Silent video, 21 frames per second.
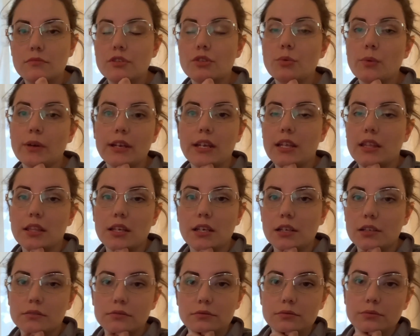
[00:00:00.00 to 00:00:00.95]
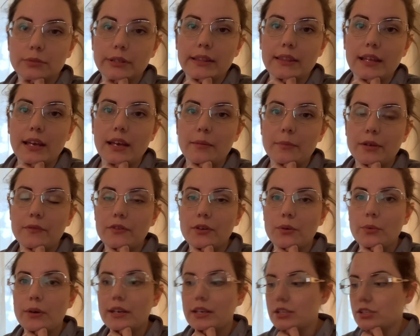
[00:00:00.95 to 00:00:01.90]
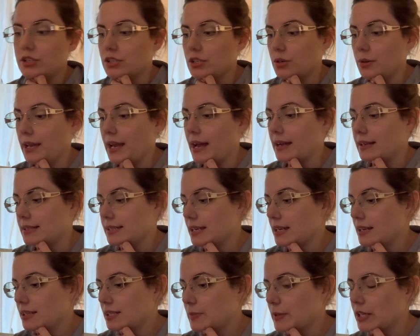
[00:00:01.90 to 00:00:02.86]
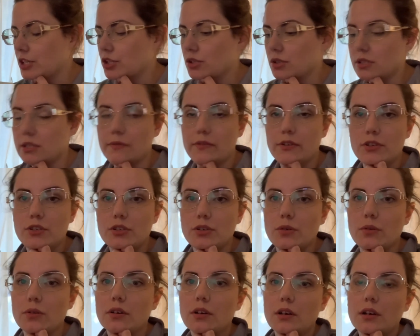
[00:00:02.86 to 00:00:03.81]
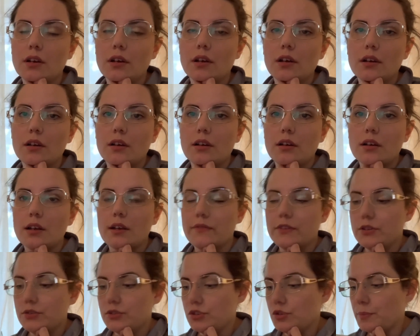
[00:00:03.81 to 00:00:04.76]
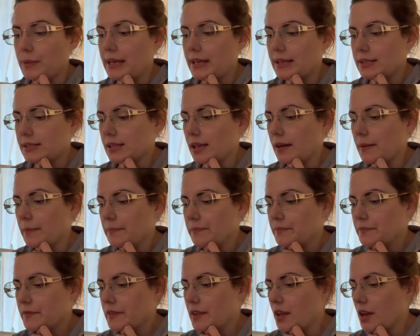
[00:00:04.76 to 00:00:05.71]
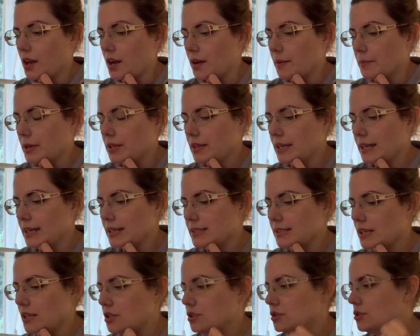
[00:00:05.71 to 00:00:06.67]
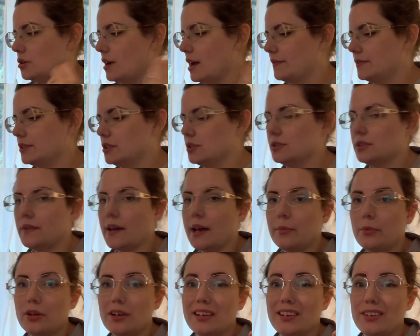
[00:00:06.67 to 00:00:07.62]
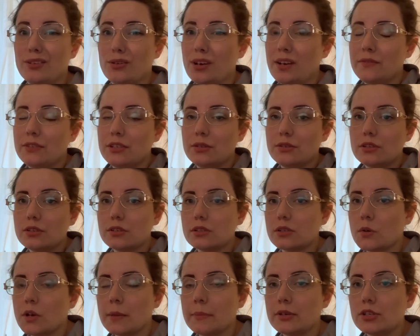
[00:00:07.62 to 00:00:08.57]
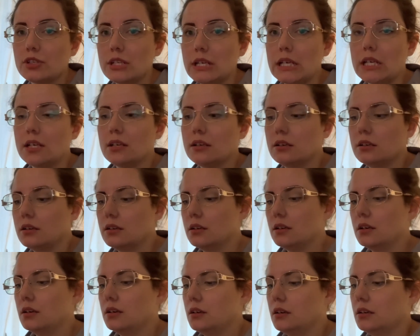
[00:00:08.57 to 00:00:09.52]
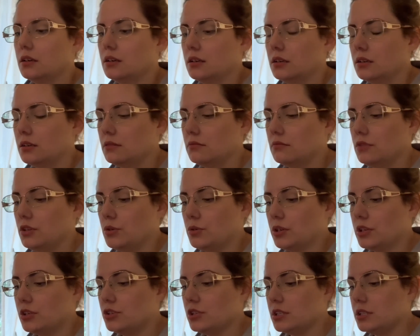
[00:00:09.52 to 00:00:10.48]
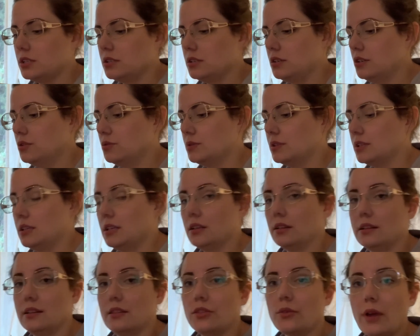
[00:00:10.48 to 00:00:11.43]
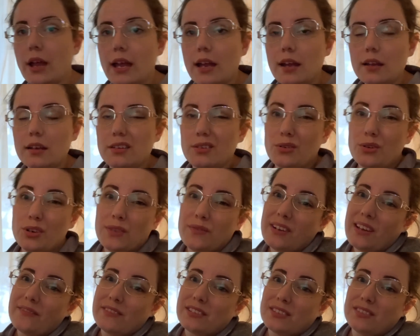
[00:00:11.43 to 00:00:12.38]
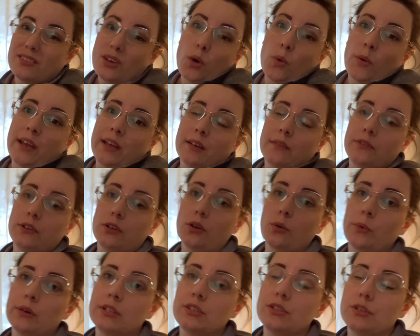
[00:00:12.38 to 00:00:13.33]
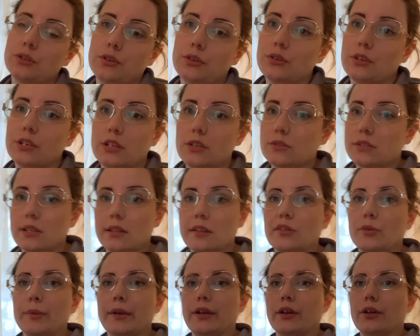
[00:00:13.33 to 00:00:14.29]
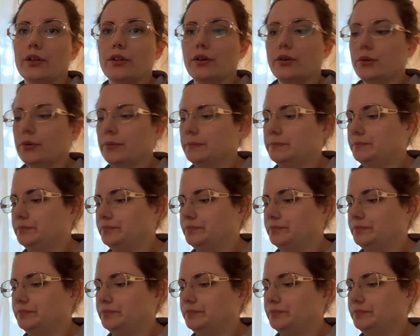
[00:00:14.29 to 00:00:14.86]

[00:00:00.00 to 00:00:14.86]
do anything with them if you wanted to. Yeah, and send us pictures if you do make some. And like I said, you don't have to use fabric. You don't have to use your sewing machine. You could just use a needle and thread. You don't even have to sew it if you don't want to. You could use a little bit of glue.